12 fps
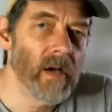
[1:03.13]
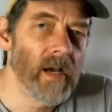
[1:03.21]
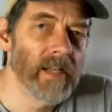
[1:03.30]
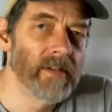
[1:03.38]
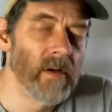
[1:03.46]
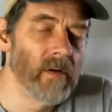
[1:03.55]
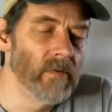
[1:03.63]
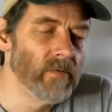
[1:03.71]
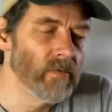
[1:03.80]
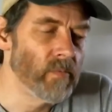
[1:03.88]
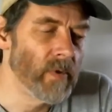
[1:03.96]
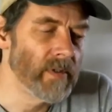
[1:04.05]
I
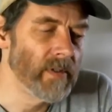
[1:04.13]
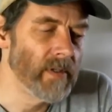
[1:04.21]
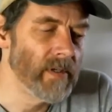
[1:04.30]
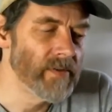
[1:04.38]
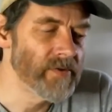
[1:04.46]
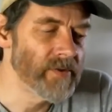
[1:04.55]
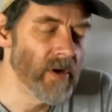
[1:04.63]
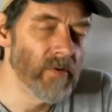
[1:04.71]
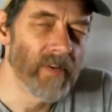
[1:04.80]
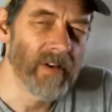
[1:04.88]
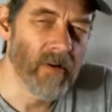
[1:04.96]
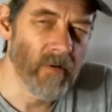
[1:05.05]
don't want to show
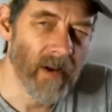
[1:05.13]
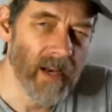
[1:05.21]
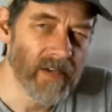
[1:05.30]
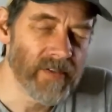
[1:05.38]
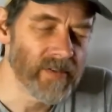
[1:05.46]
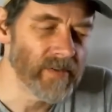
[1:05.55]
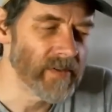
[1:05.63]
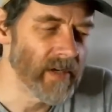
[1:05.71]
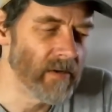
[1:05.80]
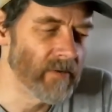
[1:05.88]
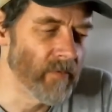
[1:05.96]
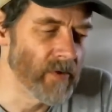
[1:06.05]
the crash
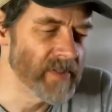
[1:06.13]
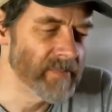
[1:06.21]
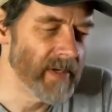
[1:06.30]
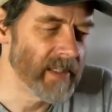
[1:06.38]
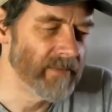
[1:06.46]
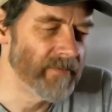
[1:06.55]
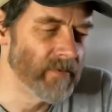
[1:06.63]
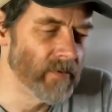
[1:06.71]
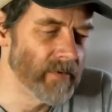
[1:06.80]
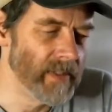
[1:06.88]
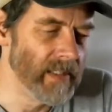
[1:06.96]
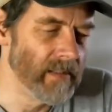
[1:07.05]
out of respect for
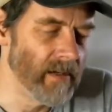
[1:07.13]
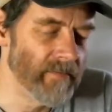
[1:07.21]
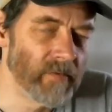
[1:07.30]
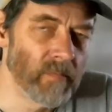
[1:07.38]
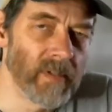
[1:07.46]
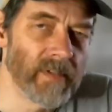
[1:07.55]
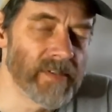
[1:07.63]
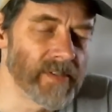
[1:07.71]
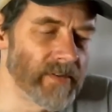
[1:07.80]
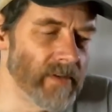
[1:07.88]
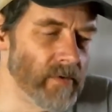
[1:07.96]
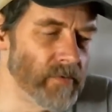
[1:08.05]
the loved ones
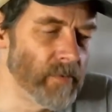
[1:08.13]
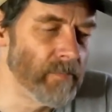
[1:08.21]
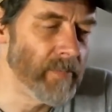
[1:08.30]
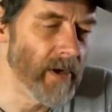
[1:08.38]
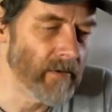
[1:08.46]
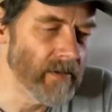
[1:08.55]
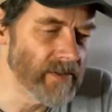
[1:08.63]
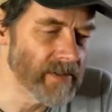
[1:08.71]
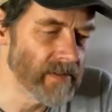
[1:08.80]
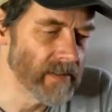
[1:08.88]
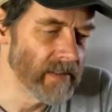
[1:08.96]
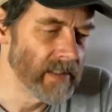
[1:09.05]
and those who
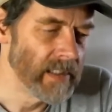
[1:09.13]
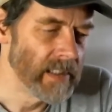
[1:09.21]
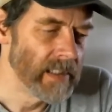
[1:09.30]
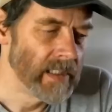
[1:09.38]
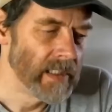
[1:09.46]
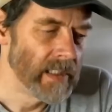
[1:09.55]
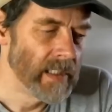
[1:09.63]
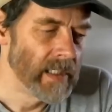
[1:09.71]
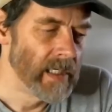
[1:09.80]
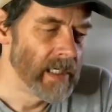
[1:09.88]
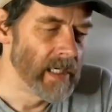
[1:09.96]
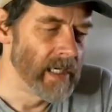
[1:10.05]
perished,
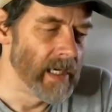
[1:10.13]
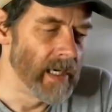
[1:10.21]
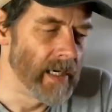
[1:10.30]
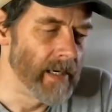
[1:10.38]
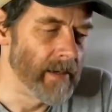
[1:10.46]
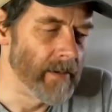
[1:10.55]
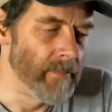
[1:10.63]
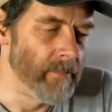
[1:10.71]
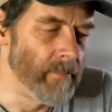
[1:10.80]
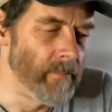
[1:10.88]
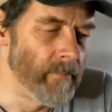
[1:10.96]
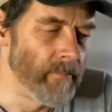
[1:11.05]

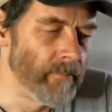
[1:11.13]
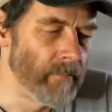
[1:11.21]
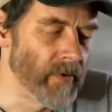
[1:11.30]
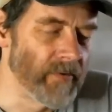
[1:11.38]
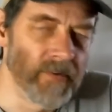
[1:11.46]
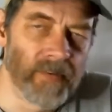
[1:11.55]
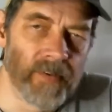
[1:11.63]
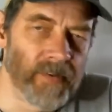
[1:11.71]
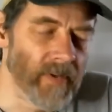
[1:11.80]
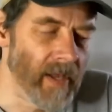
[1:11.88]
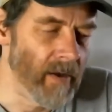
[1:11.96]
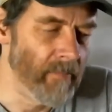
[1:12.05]
because this is
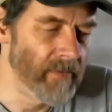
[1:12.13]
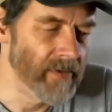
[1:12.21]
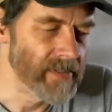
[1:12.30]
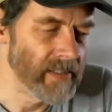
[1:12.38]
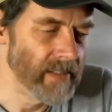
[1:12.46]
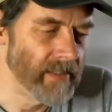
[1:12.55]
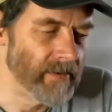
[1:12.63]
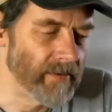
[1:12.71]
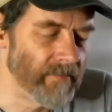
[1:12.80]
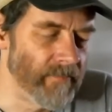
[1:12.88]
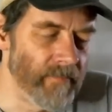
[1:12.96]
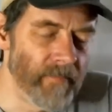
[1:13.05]
obviously a
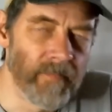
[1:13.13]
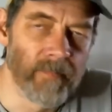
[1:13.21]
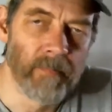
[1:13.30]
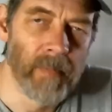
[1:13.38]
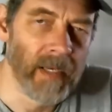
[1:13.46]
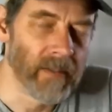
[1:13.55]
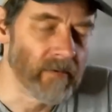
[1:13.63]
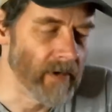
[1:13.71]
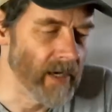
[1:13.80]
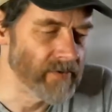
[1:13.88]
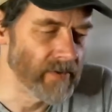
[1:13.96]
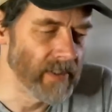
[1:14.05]
big
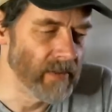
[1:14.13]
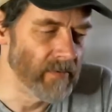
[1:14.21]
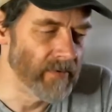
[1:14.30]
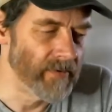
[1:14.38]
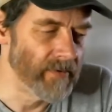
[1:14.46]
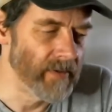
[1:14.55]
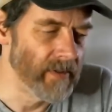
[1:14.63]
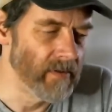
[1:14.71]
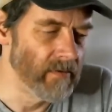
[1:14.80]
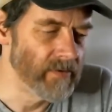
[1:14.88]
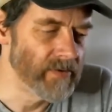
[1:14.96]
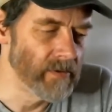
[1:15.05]
tragedy with
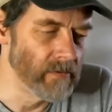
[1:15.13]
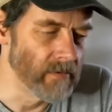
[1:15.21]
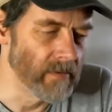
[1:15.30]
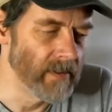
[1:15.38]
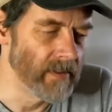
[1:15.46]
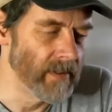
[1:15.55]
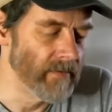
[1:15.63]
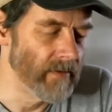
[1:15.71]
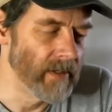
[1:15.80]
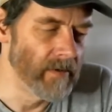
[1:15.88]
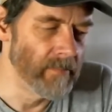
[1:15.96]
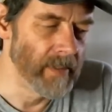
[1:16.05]
children
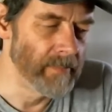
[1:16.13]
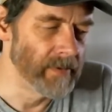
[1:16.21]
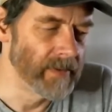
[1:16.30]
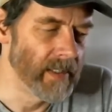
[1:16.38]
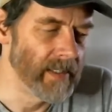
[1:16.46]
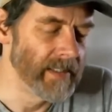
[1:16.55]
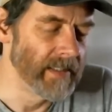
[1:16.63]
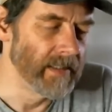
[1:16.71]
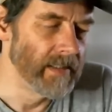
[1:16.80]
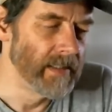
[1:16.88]
and people dying.